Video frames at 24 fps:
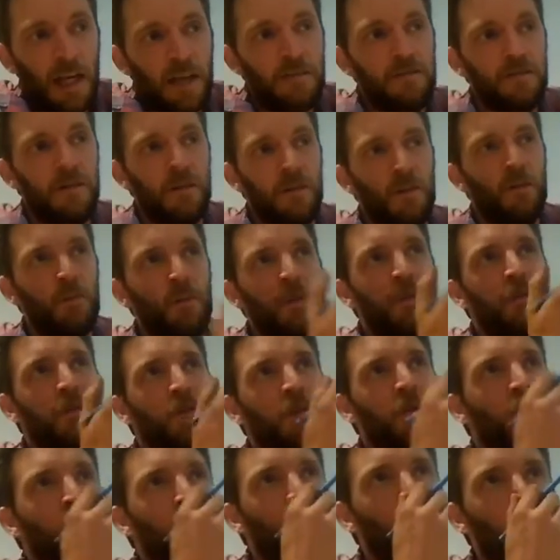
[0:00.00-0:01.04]
last year we
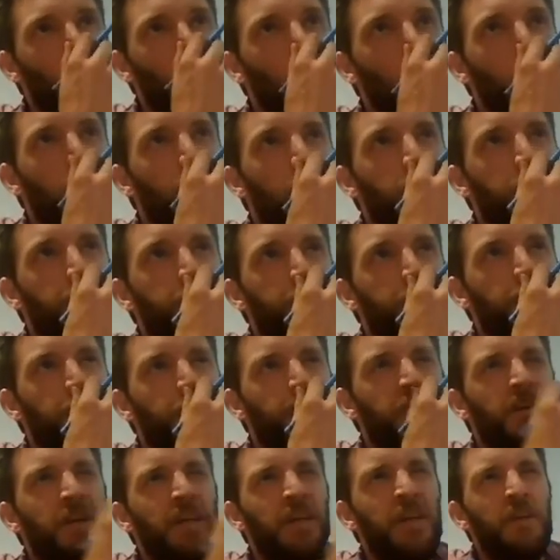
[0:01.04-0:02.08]
grew
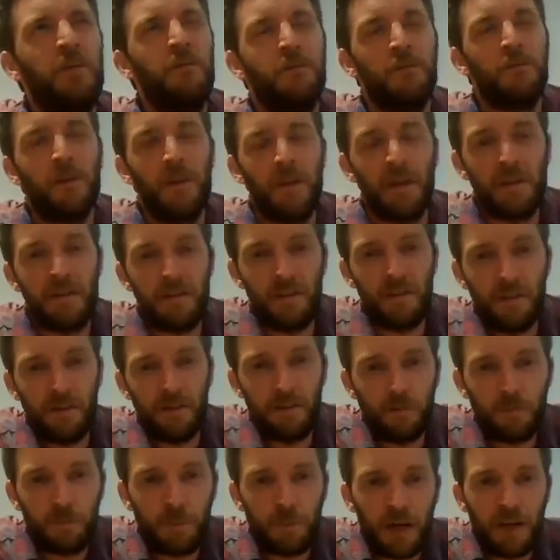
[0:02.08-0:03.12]
3
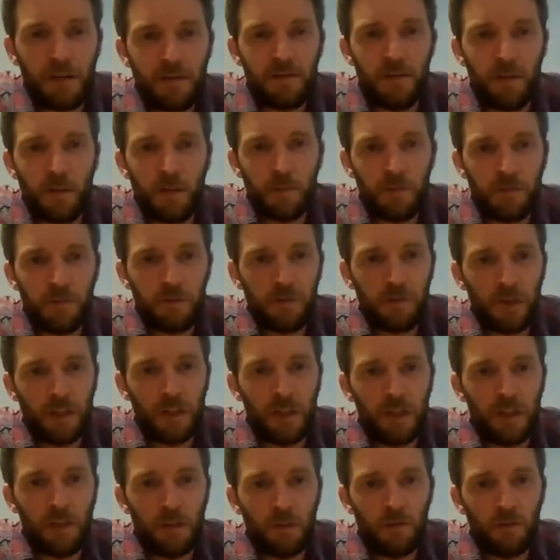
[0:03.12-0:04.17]
varieties of parsnips,
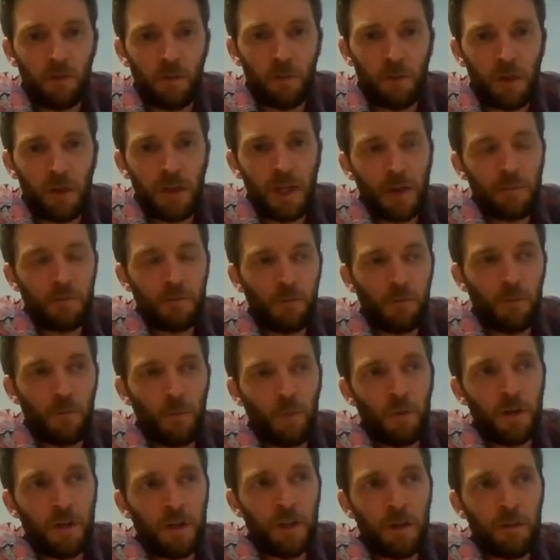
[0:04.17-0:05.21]
and then so we kept
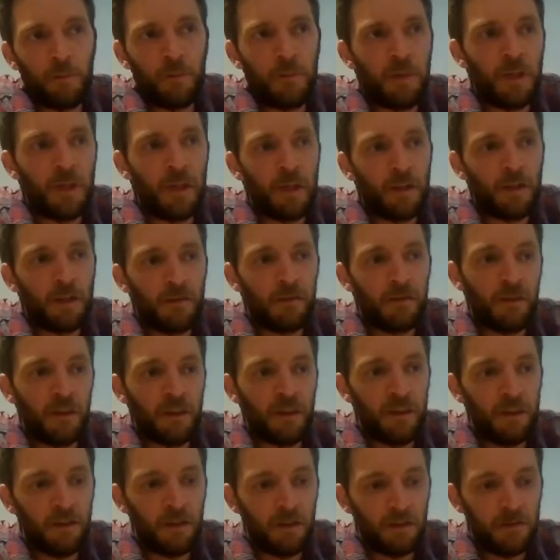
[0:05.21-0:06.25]
one of them then on
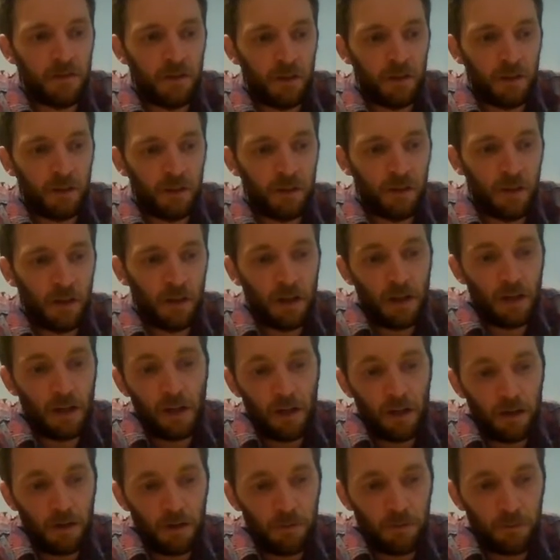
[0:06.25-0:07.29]
site this year
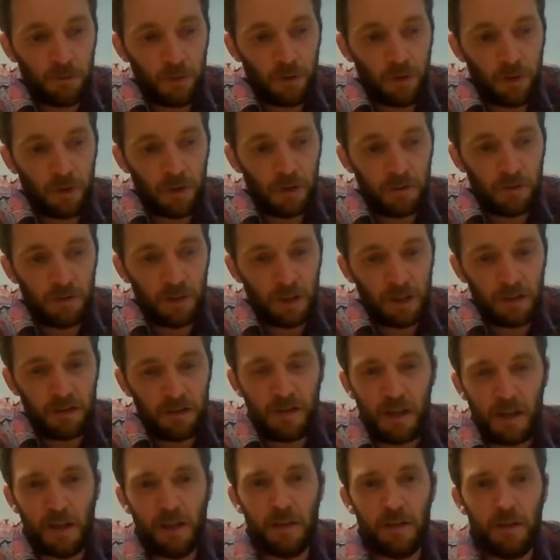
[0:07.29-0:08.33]
for its kind of
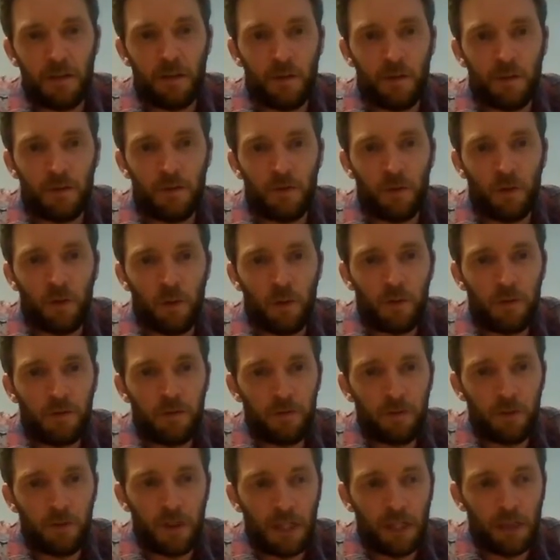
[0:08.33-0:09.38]
second year growth.
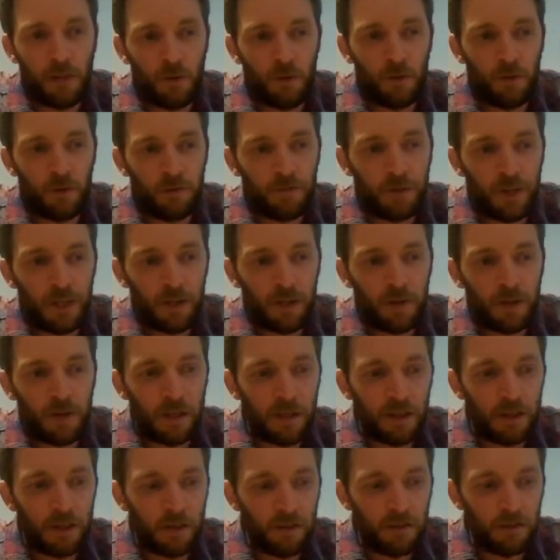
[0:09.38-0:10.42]
So that'll go to flower
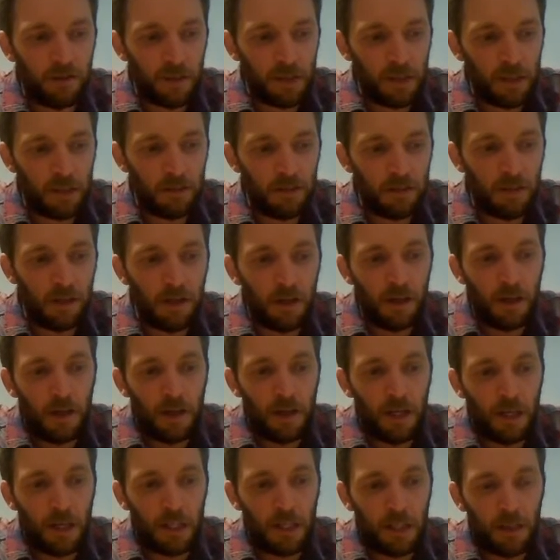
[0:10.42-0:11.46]
here on site.
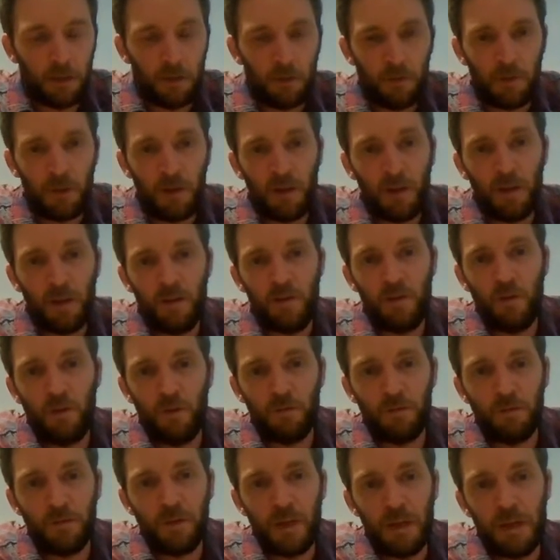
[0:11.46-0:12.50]
And then the other
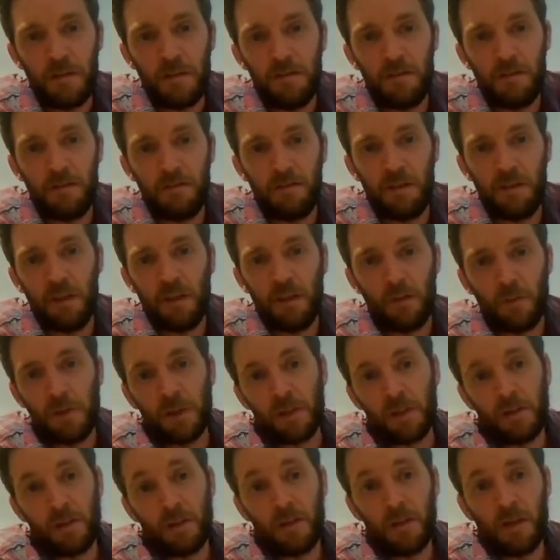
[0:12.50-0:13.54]
2 varieties then are
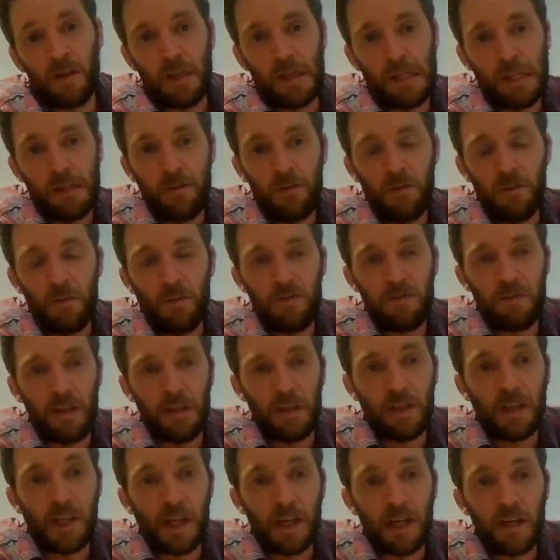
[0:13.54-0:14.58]
with 2
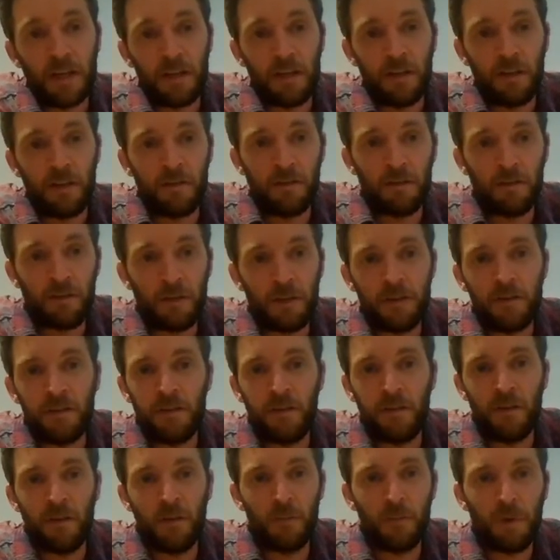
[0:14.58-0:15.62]
seed guardians of
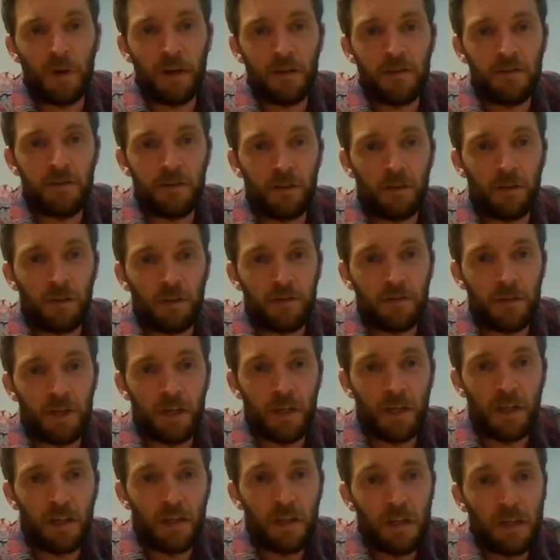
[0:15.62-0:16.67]
ours in other parts of the country.
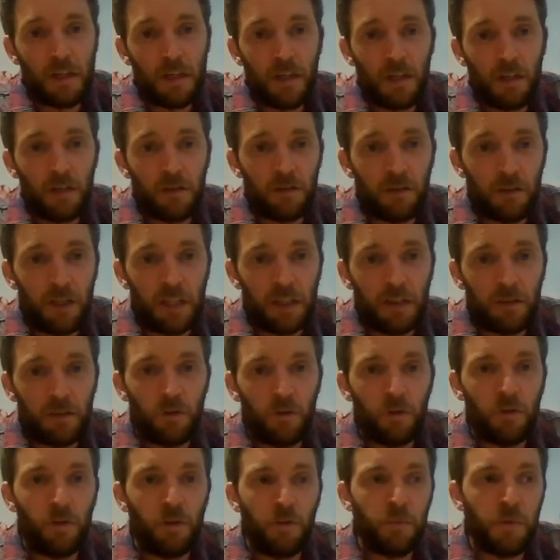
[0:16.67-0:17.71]
So they'll
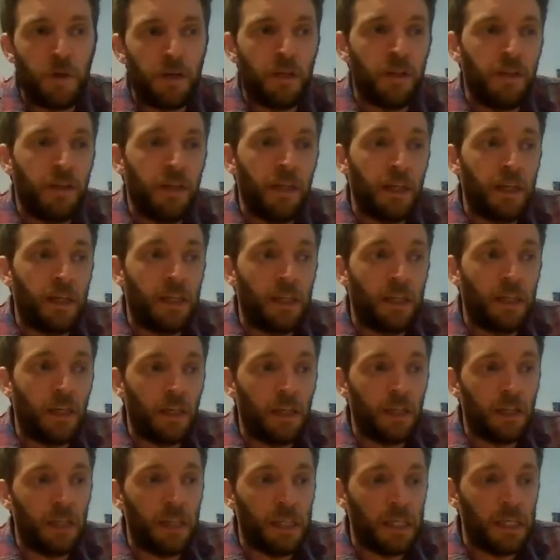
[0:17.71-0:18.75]
grow them on then,
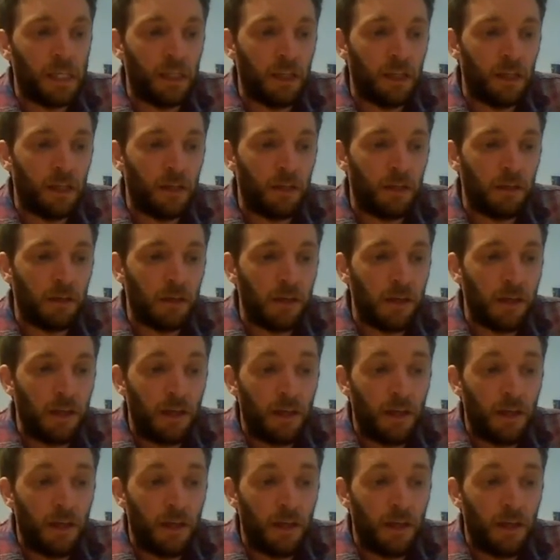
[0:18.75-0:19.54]
and they'll